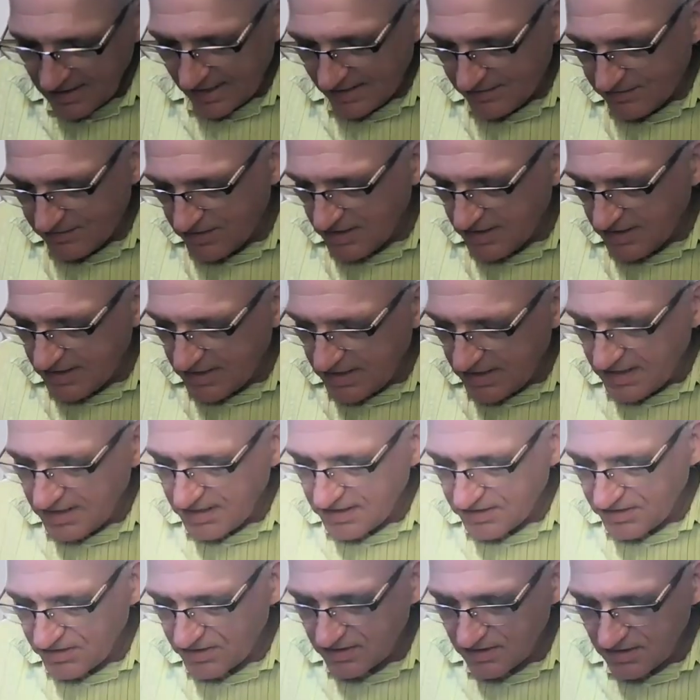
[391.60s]
I really
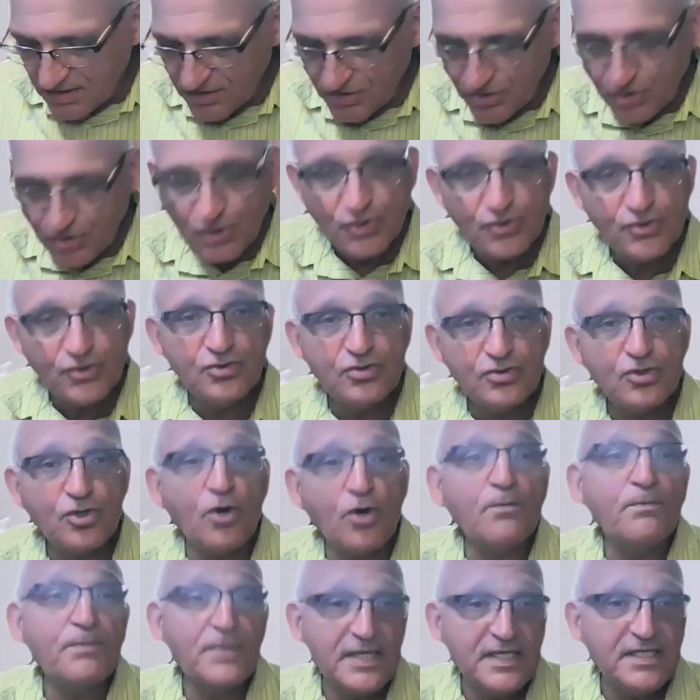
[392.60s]
need to
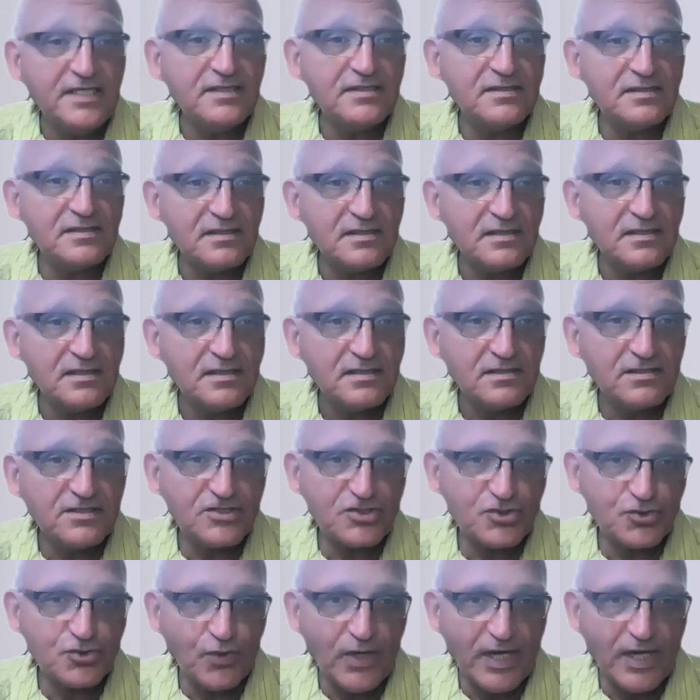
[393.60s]
complete the
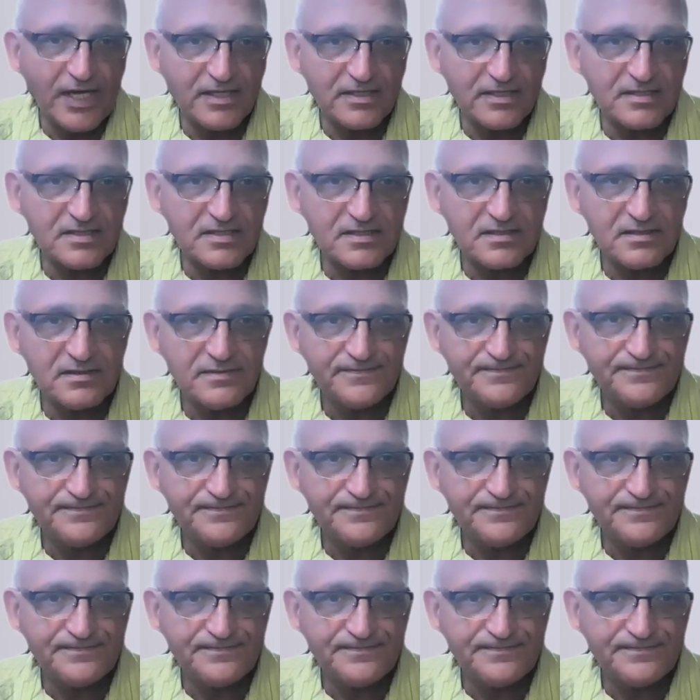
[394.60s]
squares.